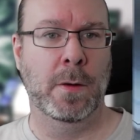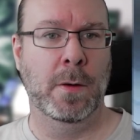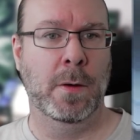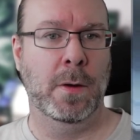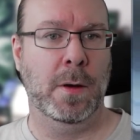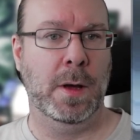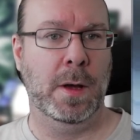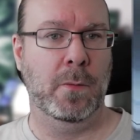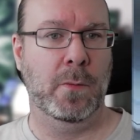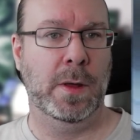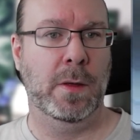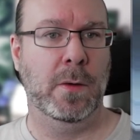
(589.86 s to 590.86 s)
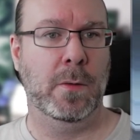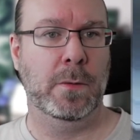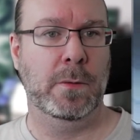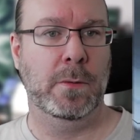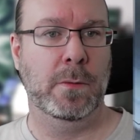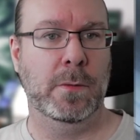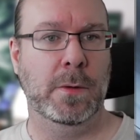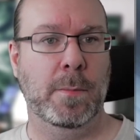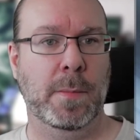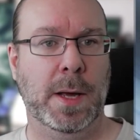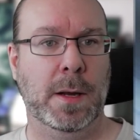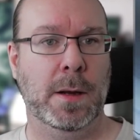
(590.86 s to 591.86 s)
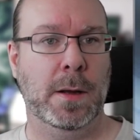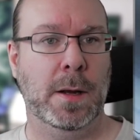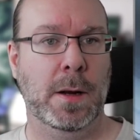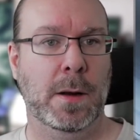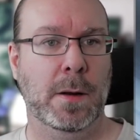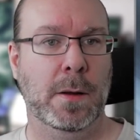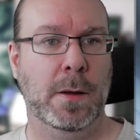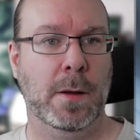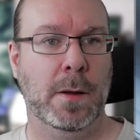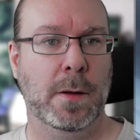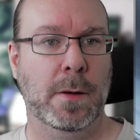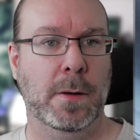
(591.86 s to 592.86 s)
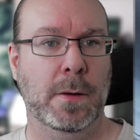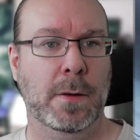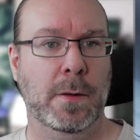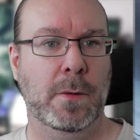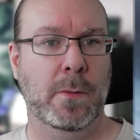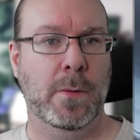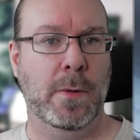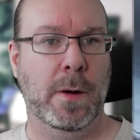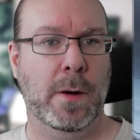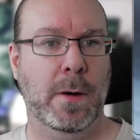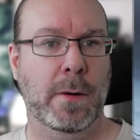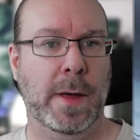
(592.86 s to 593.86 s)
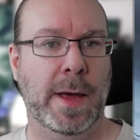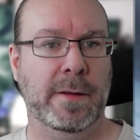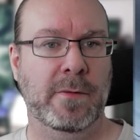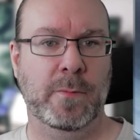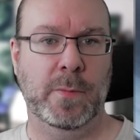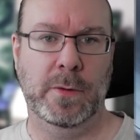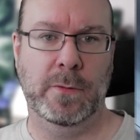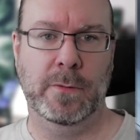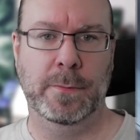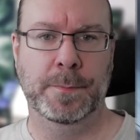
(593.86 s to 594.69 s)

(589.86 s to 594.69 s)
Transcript: and we go to the back to our active sprints.